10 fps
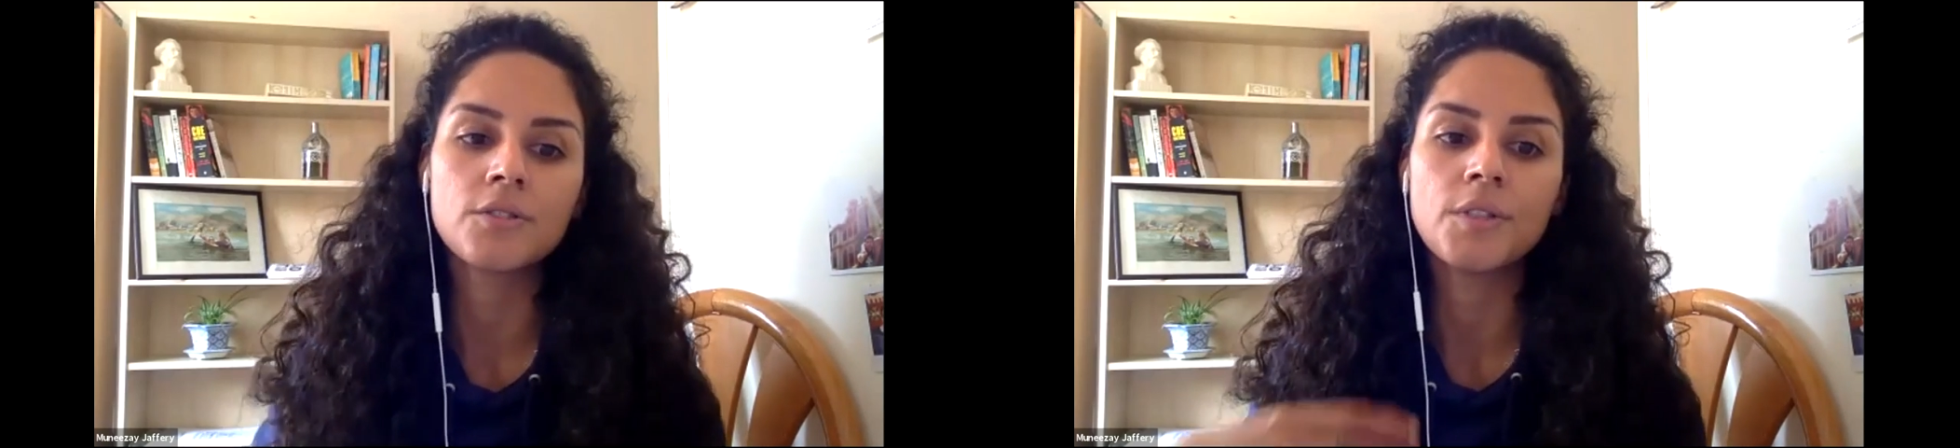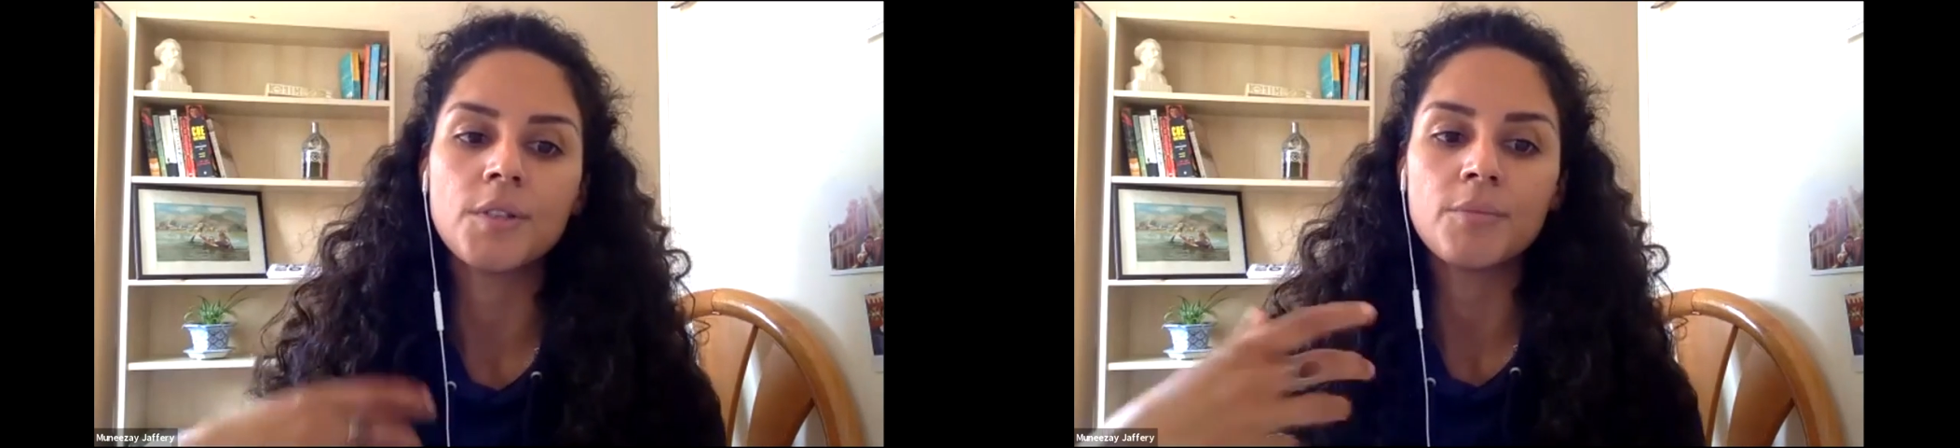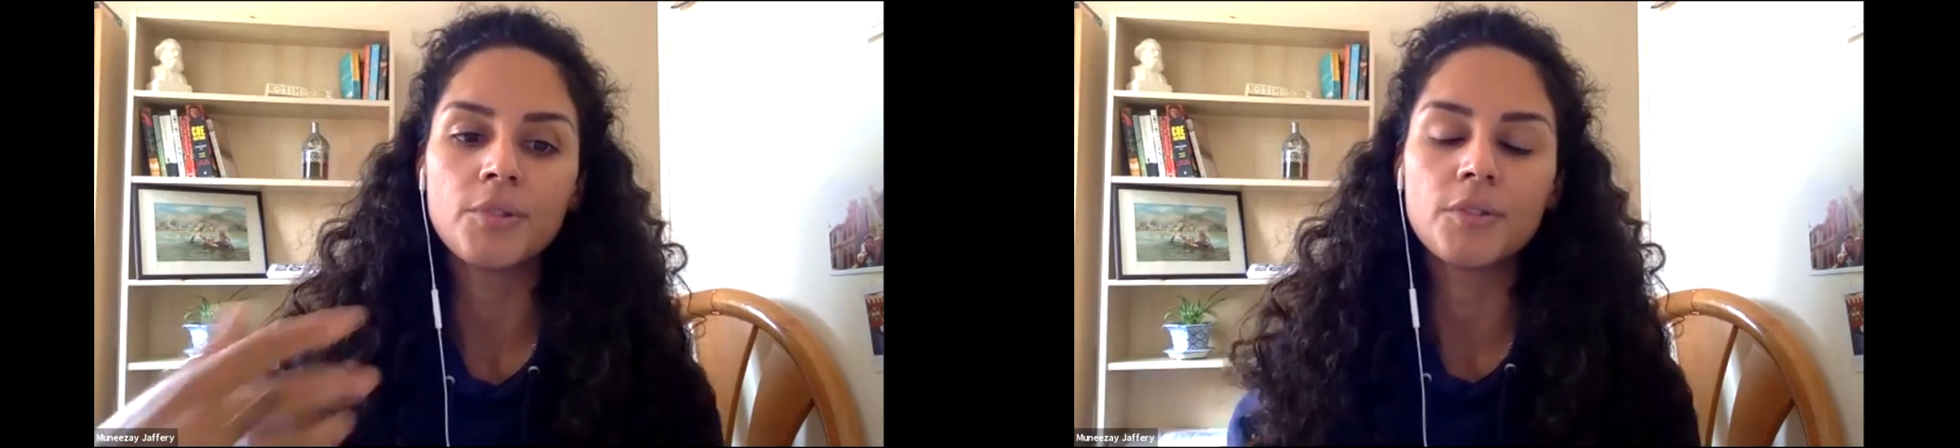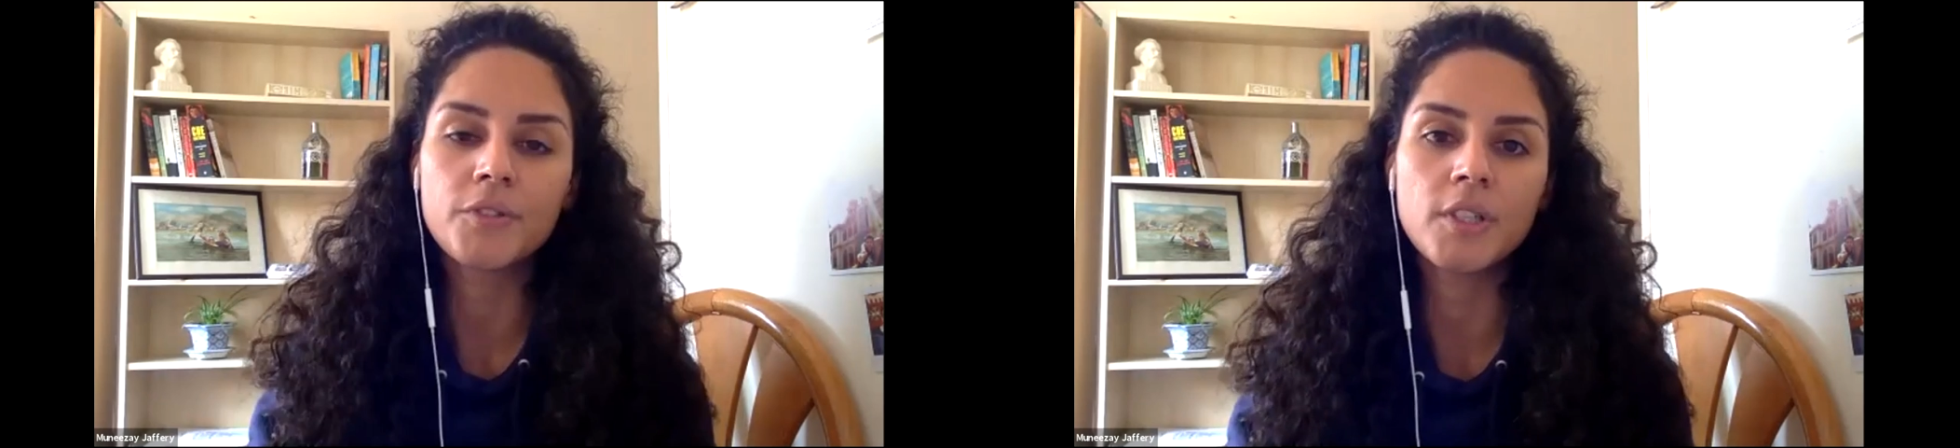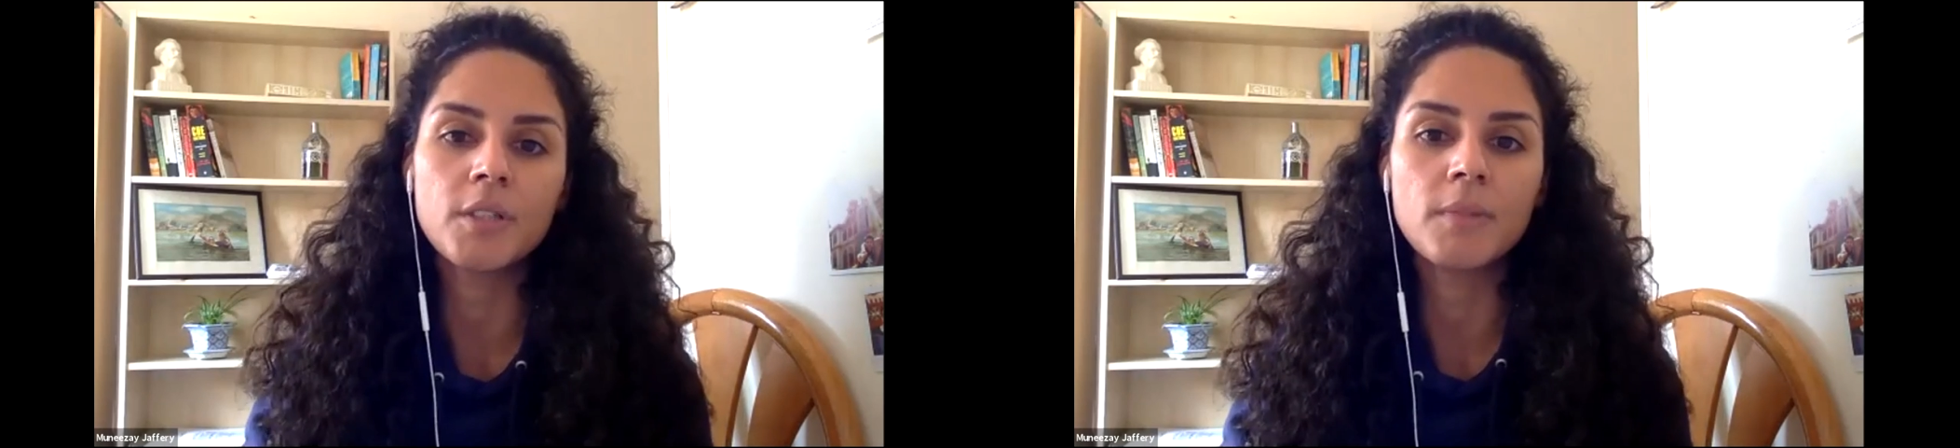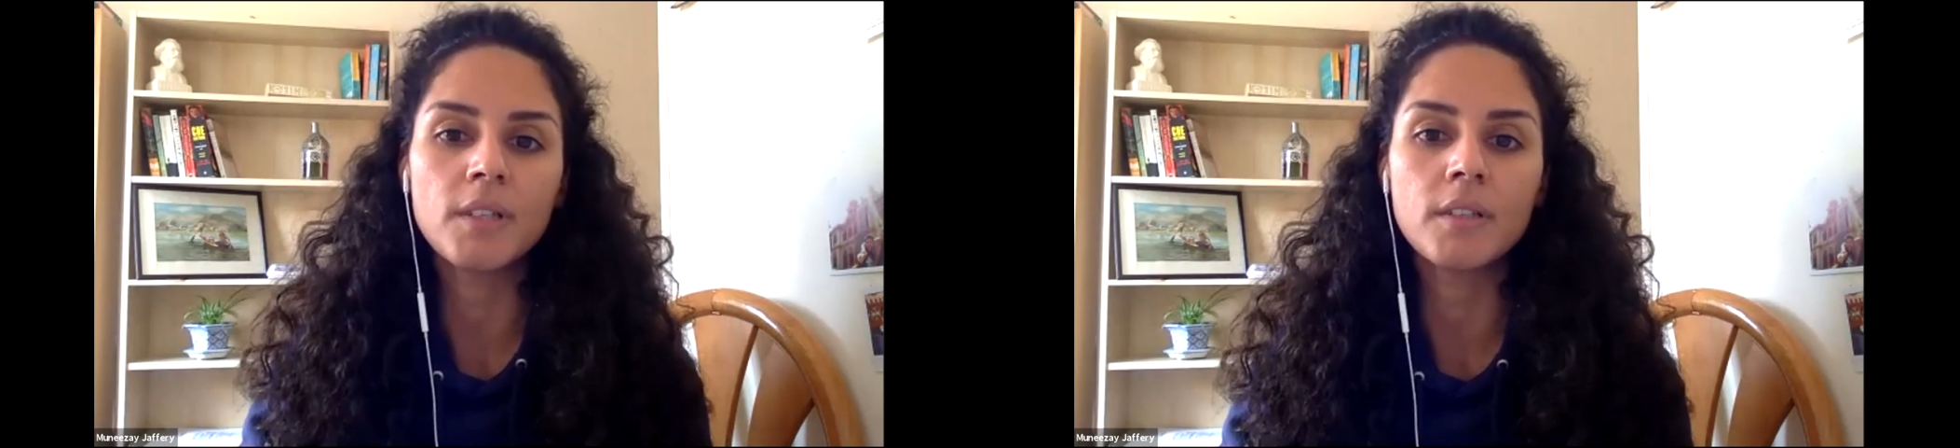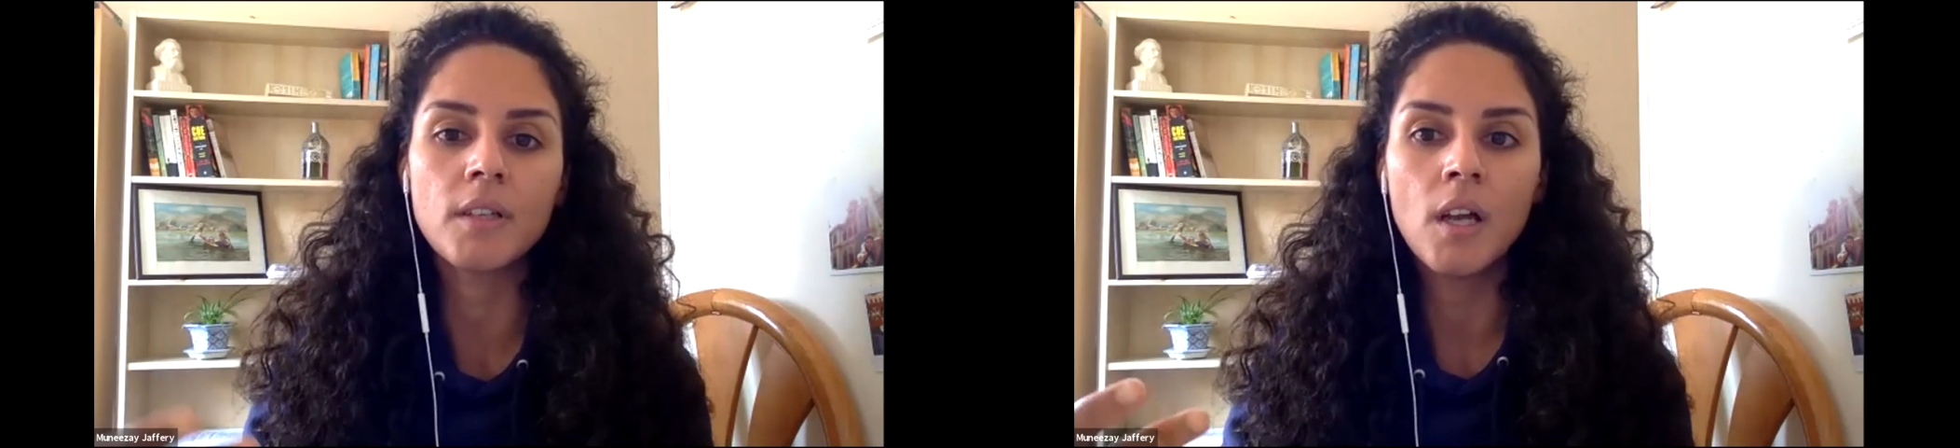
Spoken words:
to improve treatment